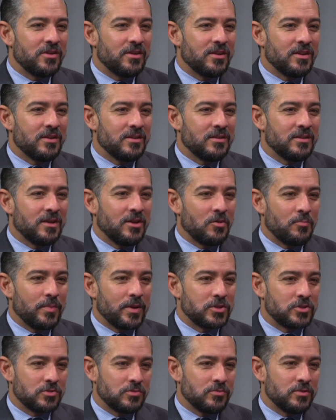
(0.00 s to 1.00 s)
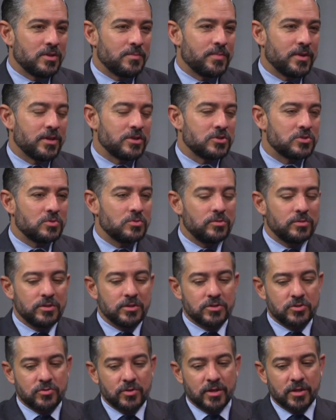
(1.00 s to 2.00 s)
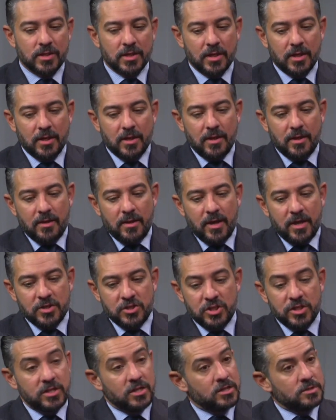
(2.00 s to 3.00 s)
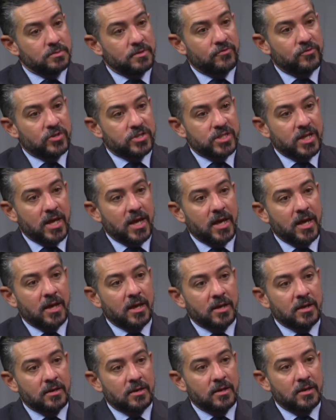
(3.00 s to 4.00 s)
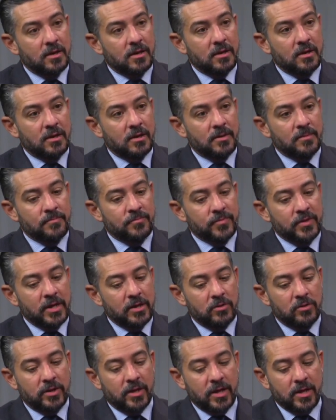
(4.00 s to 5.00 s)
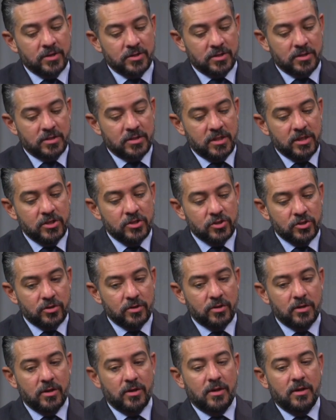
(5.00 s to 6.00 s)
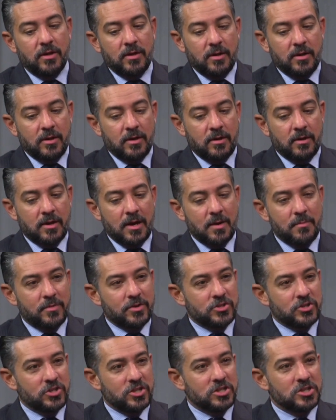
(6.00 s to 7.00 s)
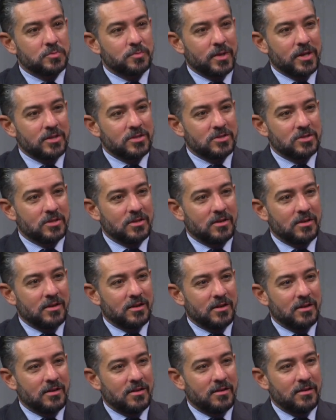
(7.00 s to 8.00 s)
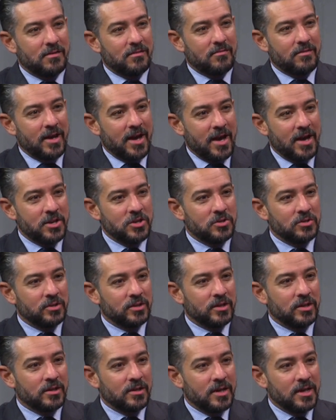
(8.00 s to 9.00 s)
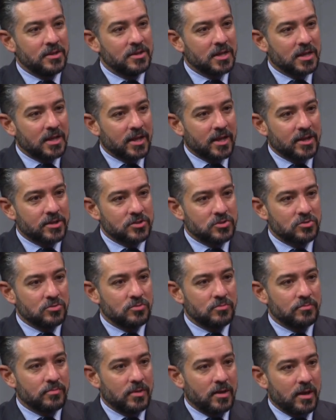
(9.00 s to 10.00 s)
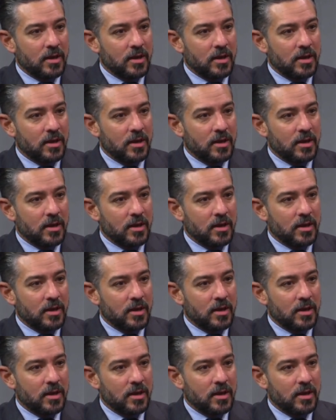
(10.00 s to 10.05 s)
in El Paso Independent School District, and she tells me firsthand, um, not only as a teacher, uh, how much she spends uh, annually in the classroom